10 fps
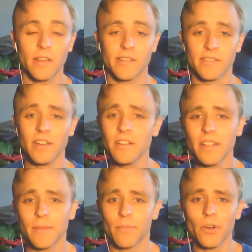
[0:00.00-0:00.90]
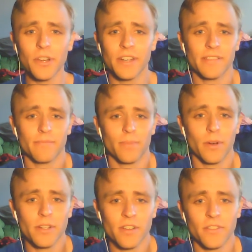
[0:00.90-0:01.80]
Suddenly,
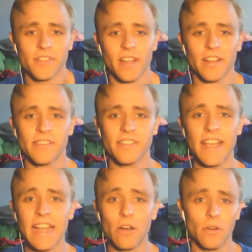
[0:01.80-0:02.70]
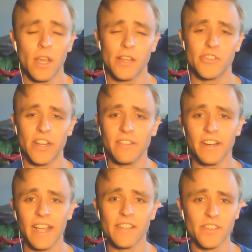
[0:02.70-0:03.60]
Barto decides to take out
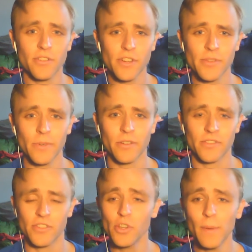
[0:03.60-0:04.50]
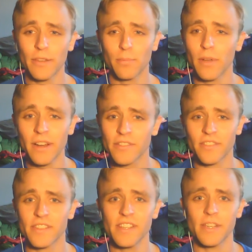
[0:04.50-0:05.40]
Jalen Hands and Chris Wilkes, the two best players
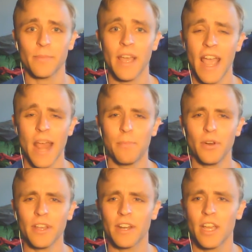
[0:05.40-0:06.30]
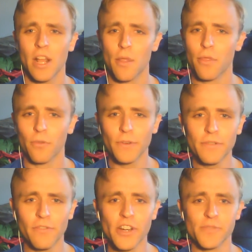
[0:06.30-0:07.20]
on the team, and put in three
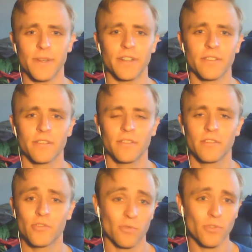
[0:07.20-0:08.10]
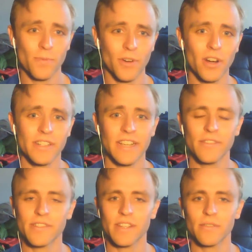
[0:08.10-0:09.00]
freshmen. Jules Bernard,
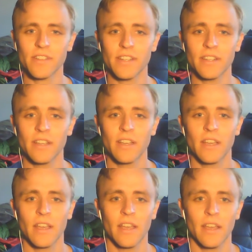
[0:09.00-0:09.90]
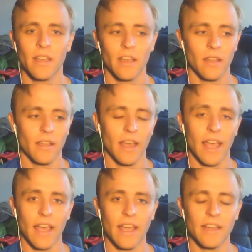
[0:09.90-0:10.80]
David Singleton,
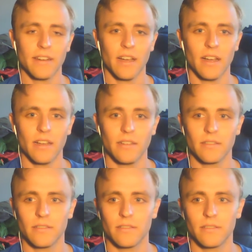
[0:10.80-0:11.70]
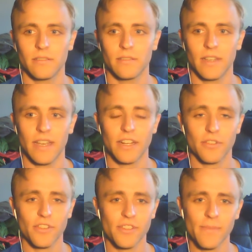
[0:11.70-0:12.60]
and
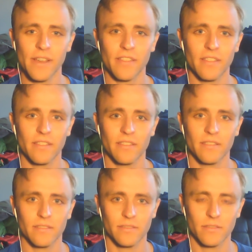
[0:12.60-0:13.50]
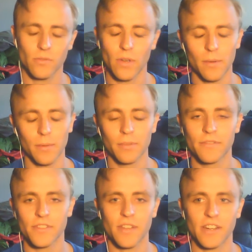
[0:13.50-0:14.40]
Chris Smith, who I
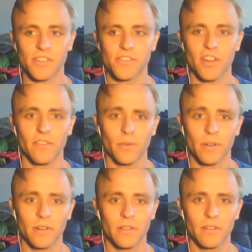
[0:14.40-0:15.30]
believe is actually a sophomore.